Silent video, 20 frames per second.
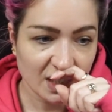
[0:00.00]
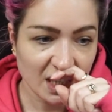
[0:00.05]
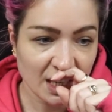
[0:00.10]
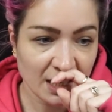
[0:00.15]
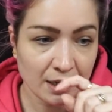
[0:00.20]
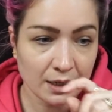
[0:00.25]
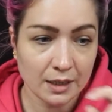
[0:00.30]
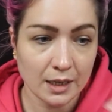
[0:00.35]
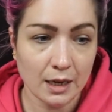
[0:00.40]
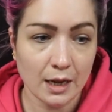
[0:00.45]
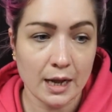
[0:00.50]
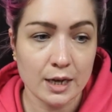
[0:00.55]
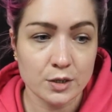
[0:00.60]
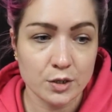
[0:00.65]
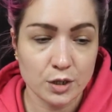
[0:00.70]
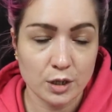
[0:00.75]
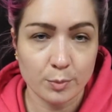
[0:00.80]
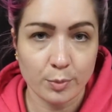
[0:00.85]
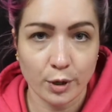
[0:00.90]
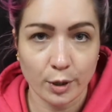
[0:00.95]
and they
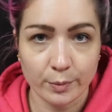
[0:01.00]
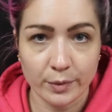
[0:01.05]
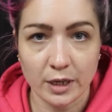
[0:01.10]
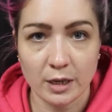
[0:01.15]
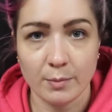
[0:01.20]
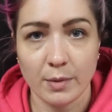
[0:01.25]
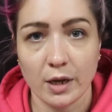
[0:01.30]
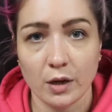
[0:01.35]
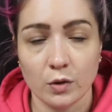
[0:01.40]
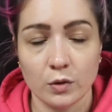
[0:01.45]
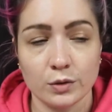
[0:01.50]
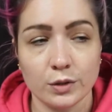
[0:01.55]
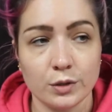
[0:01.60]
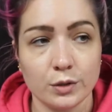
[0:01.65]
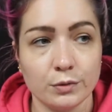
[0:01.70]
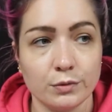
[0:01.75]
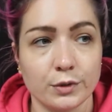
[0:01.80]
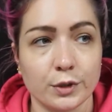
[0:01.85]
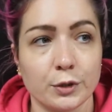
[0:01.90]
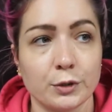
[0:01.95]
actually put me in my own
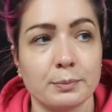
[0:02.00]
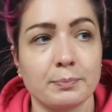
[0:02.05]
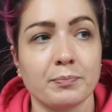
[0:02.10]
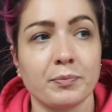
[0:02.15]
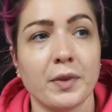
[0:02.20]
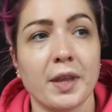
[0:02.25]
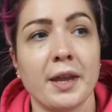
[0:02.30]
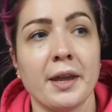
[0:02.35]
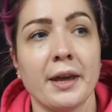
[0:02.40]
little room.